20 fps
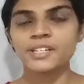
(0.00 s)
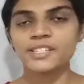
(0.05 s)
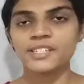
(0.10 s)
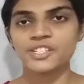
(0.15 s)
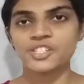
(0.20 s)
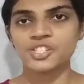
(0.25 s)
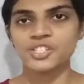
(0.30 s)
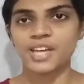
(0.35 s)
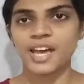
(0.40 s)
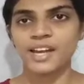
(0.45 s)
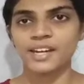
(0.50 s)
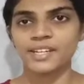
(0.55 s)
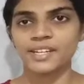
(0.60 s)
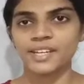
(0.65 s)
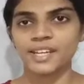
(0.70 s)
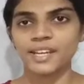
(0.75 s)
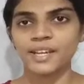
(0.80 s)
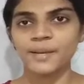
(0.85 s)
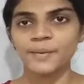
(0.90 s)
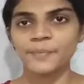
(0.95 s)
is
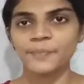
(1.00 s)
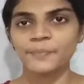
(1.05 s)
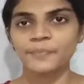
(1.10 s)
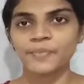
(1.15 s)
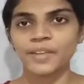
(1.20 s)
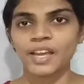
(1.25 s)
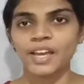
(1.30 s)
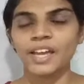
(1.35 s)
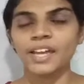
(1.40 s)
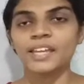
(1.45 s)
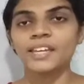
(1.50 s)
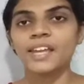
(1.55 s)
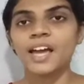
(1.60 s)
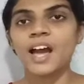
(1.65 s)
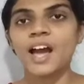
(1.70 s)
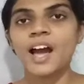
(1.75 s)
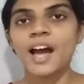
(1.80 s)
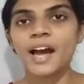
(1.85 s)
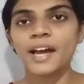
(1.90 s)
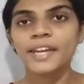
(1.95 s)
standing in a
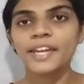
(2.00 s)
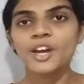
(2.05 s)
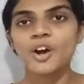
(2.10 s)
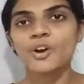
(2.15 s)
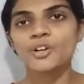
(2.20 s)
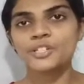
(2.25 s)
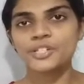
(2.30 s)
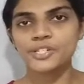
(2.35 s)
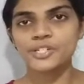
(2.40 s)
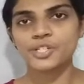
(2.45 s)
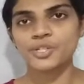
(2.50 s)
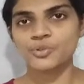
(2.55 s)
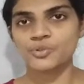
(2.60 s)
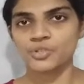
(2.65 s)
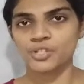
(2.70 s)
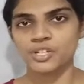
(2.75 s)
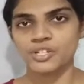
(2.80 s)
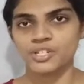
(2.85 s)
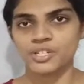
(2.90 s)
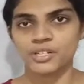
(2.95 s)
high altitude
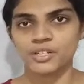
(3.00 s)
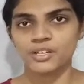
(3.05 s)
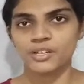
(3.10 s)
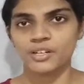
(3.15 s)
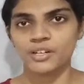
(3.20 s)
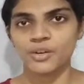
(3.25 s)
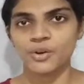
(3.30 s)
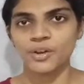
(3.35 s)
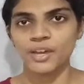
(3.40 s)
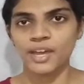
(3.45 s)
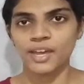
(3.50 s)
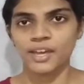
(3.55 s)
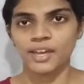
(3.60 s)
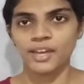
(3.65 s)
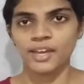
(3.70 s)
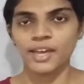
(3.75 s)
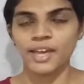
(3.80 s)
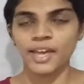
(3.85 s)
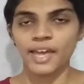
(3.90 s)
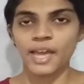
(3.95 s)
region,
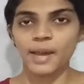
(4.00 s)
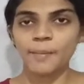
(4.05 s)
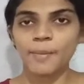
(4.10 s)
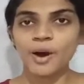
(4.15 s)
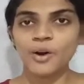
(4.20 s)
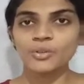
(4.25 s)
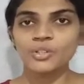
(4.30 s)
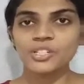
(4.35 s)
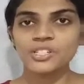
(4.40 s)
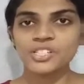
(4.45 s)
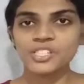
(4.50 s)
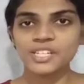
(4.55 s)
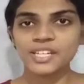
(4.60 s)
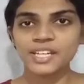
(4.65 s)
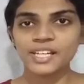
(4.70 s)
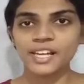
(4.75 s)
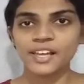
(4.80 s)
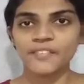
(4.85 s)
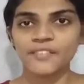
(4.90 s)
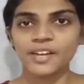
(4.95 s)
okay, above the
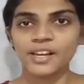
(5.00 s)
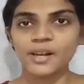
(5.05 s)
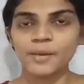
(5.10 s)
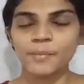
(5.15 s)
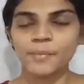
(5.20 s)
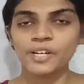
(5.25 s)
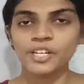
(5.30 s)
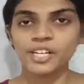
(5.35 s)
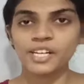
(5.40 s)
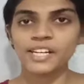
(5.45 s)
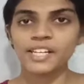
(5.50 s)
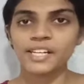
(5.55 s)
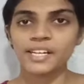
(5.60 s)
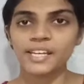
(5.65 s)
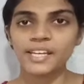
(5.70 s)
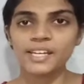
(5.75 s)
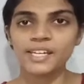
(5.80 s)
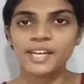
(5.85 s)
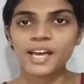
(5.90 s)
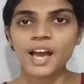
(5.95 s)
sea level,
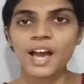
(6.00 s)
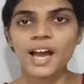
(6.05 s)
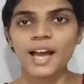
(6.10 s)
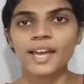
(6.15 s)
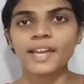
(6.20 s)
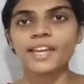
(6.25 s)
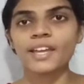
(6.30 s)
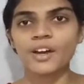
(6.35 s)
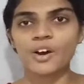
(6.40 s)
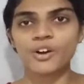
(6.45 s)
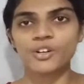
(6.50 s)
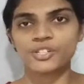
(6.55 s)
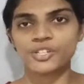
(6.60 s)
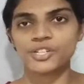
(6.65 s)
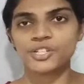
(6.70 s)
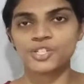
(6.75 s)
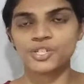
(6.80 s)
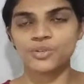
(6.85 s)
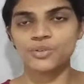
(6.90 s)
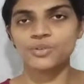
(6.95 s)
particularly in a high
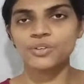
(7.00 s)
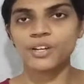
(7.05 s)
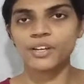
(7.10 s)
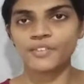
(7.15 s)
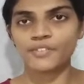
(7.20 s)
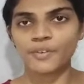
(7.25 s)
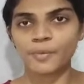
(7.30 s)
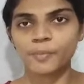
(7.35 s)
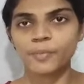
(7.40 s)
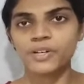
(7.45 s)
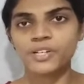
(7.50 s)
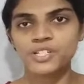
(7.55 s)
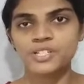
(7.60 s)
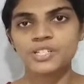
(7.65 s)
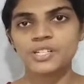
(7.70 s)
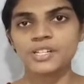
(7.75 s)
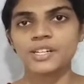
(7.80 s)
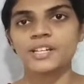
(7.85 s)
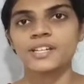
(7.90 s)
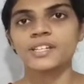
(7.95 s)
altitude, if a
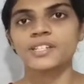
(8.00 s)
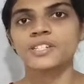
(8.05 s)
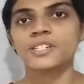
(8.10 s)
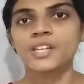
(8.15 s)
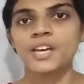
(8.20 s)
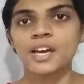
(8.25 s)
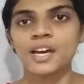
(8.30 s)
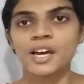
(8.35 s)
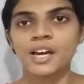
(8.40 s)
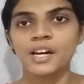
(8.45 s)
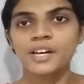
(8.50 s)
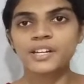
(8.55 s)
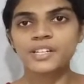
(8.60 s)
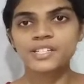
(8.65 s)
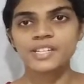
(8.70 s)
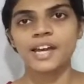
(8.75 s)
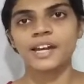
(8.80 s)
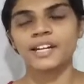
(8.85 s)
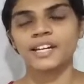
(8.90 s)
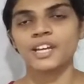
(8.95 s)
person is
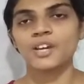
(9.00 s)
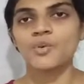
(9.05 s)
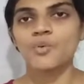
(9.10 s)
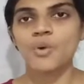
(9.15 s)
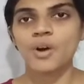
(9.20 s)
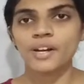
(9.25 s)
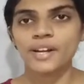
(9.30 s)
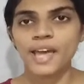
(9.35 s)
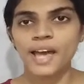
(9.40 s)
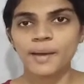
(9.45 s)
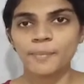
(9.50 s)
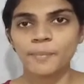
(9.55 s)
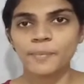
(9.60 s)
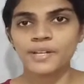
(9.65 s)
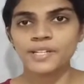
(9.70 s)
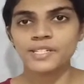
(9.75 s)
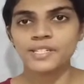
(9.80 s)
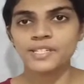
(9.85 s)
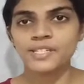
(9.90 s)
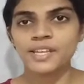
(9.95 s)
residing, what
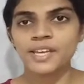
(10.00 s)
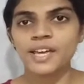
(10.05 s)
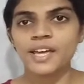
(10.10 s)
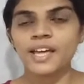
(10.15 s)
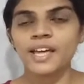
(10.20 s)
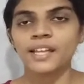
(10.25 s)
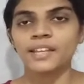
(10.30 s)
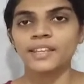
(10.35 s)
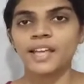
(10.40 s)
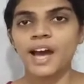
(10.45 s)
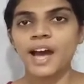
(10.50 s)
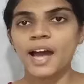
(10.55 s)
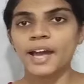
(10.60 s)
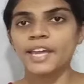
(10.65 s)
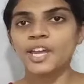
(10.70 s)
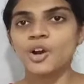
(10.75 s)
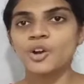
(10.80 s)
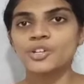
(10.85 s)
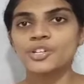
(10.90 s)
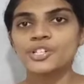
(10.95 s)
happens? The
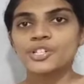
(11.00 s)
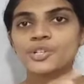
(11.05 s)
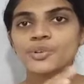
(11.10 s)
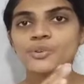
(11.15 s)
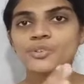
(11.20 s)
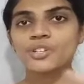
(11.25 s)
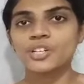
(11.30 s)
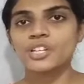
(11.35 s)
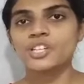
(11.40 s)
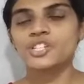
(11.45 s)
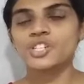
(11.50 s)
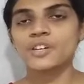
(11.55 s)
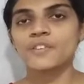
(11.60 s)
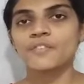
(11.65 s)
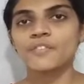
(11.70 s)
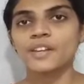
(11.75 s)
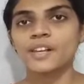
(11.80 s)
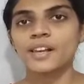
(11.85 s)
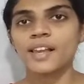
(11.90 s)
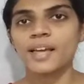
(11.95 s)
high altitude
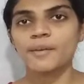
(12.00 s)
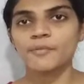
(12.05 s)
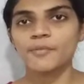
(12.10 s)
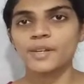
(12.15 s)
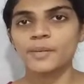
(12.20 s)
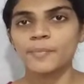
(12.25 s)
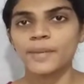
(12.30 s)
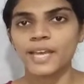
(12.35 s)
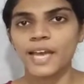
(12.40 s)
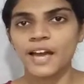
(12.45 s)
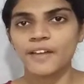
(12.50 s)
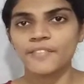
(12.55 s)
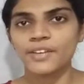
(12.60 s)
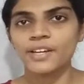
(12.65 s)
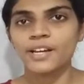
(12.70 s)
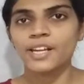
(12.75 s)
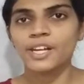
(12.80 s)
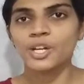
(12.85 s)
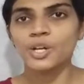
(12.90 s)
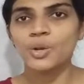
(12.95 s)
region will be
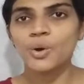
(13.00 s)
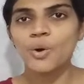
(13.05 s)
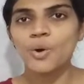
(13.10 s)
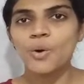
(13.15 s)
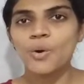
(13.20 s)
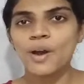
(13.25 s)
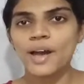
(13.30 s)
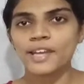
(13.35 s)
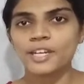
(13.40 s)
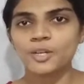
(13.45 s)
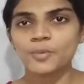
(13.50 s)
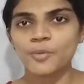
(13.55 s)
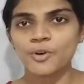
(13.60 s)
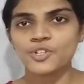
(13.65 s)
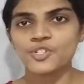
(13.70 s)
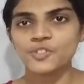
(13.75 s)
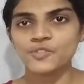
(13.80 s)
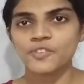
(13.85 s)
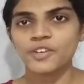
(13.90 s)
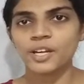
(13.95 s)
having a low
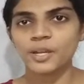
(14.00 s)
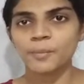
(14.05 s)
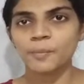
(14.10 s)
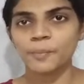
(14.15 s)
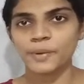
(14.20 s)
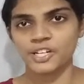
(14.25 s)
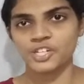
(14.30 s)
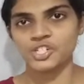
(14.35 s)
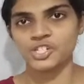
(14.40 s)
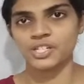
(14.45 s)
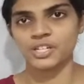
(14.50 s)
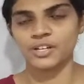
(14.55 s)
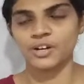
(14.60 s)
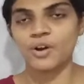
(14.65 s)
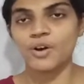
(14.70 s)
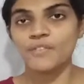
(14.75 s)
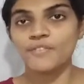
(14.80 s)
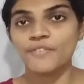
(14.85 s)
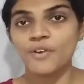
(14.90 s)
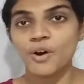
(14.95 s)
atmospheric pressure
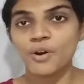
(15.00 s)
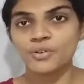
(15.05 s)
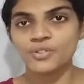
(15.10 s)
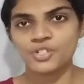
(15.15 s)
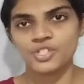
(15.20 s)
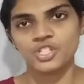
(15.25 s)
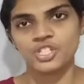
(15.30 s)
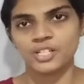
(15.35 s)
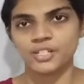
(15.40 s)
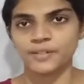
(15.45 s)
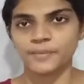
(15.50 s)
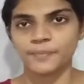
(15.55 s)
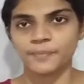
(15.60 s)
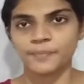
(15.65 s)
of oxygen.